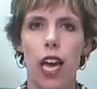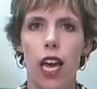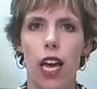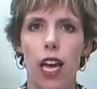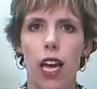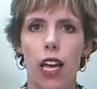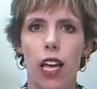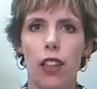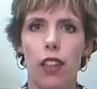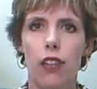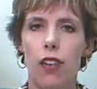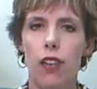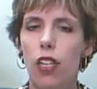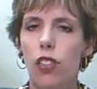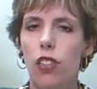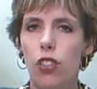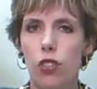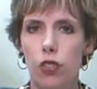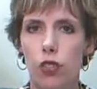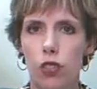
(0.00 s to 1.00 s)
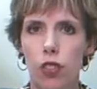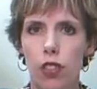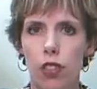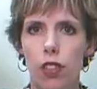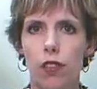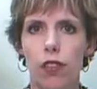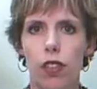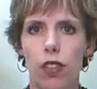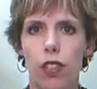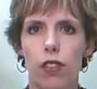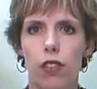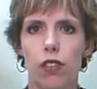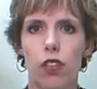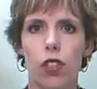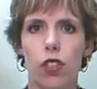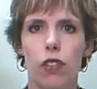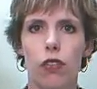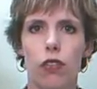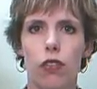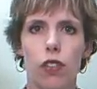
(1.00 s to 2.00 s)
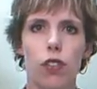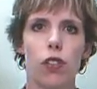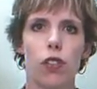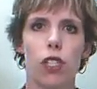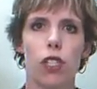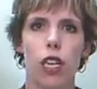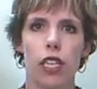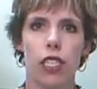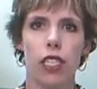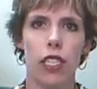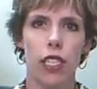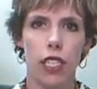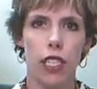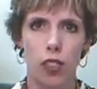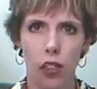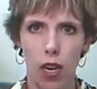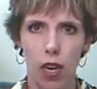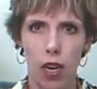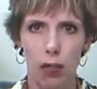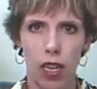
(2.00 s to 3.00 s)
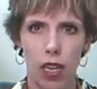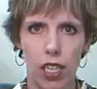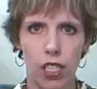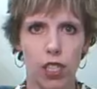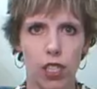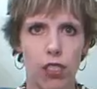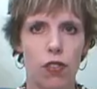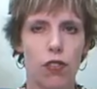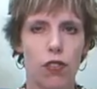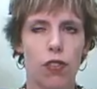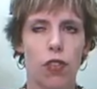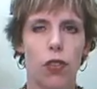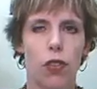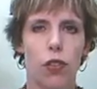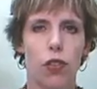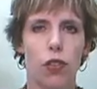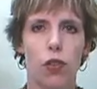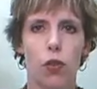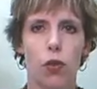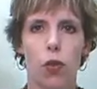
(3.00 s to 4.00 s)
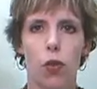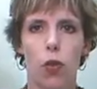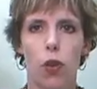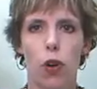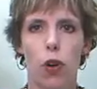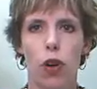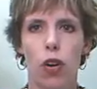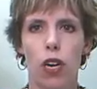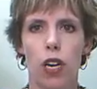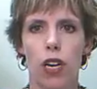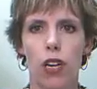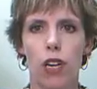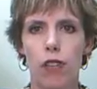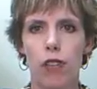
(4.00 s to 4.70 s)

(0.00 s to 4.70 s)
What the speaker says: And they're not so good for interviewing folks like technical applications folks or